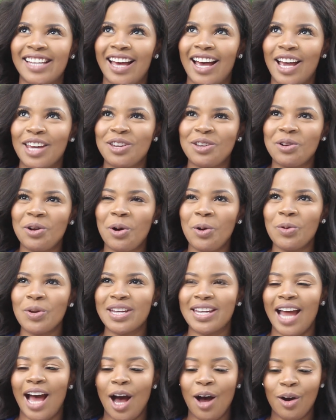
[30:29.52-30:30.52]
uh, you know,
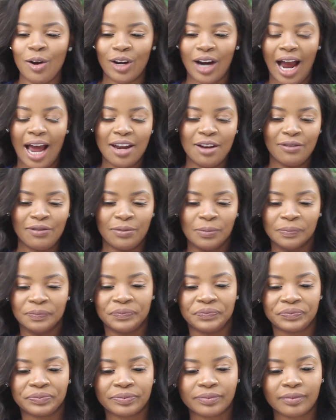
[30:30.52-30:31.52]
now kind of
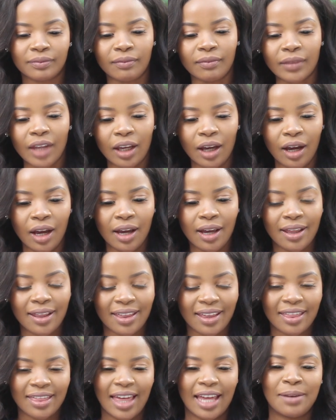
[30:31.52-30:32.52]

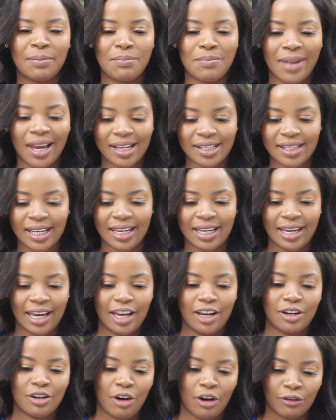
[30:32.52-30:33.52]
that that mix
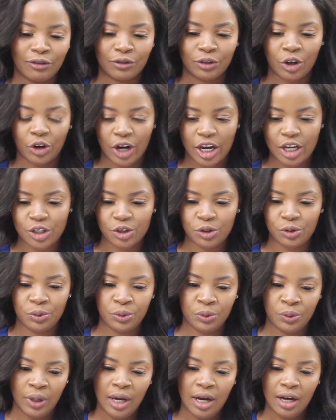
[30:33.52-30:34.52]
again of going
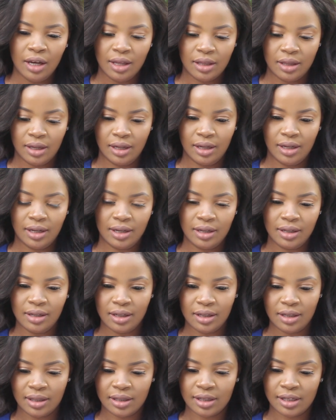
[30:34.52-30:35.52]
to
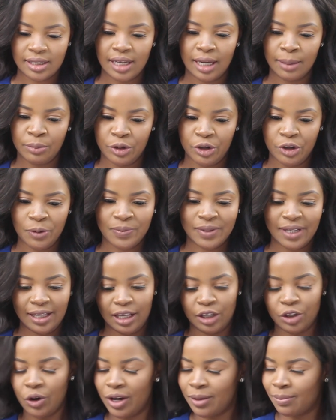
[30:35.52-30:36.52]
the the suburbs and
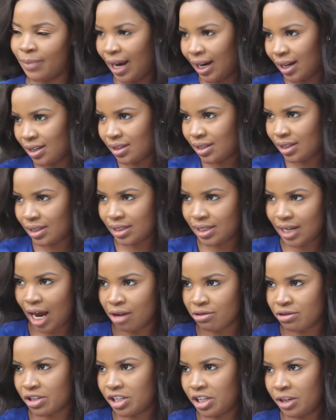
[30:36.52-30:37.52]
then going back into the
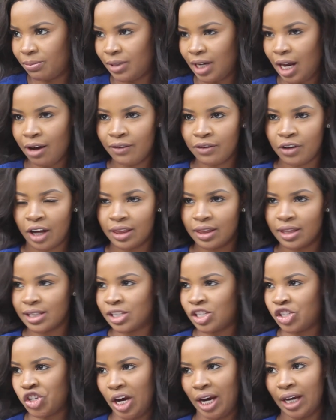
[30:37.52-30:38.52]
township. Now I've got
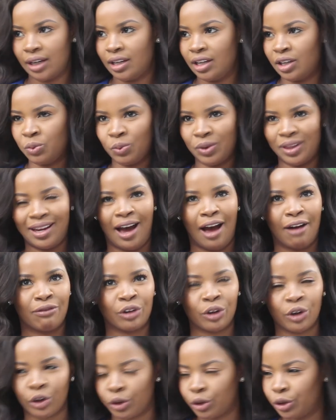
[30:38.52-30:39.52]
this jacket with
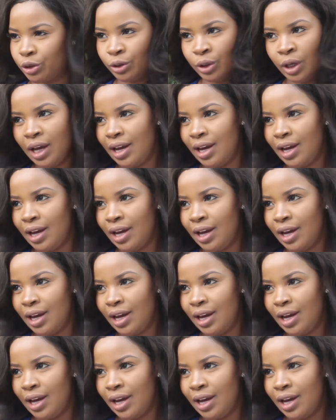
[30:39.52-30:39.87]
CoverGirl.